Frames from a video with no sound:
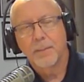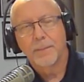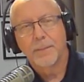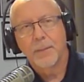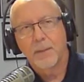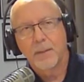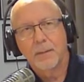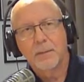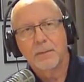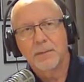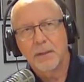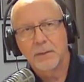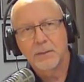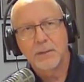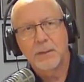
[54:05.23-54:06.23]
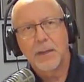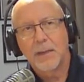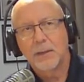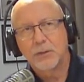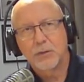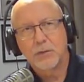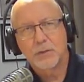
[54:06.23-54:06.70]
I do.
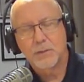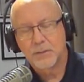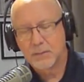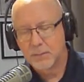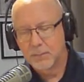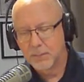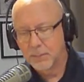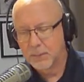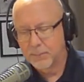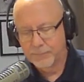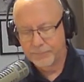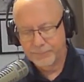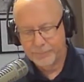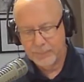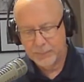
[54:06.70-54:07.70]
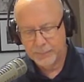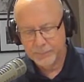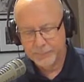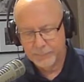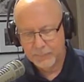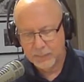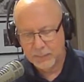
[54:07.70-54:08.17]
Deltiology. It's
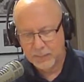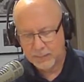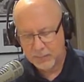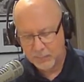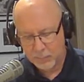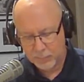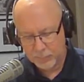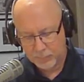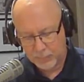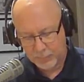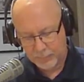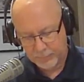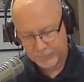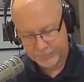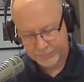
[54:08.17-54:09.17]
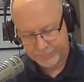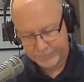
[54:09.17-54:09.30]
collecting postcards.